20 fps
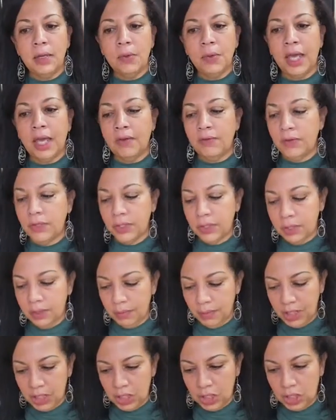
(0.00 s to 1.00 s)
We gave you the
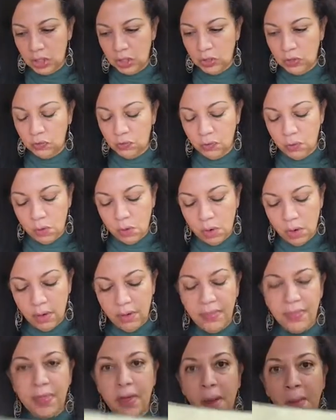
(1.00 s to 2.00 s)
dimensions
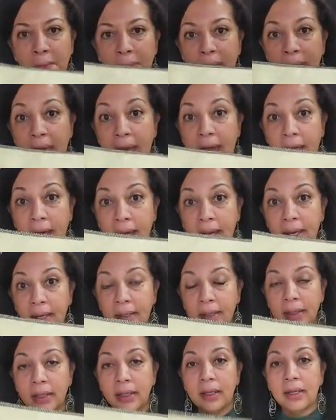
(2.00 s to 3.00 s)
for the
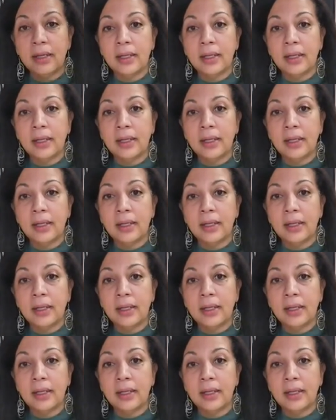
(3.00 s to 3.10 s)
bag.